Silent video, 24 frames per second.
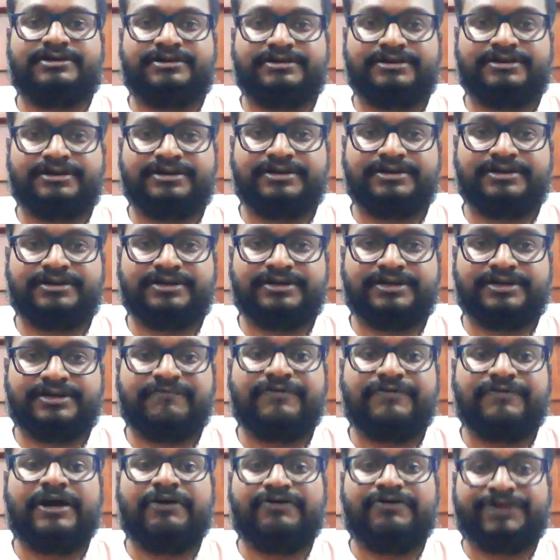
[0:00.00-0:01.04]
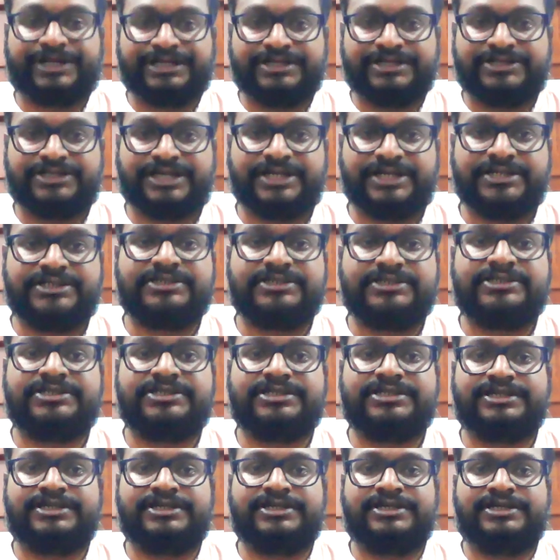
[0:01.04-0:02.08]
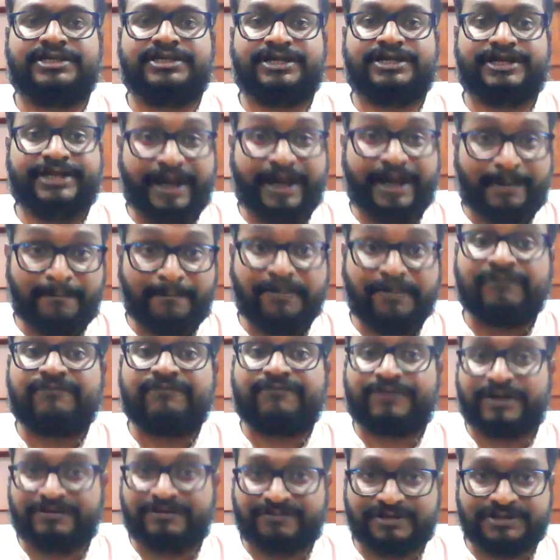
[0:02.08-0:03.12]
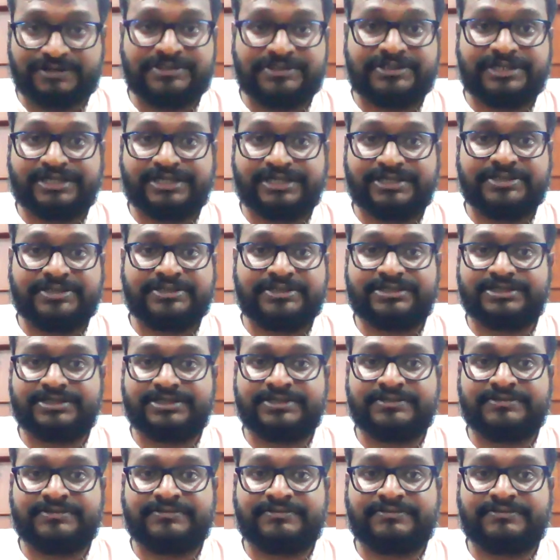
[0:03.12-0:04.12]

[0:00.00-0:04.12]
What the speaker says: the flowering changes, number of flowers changes,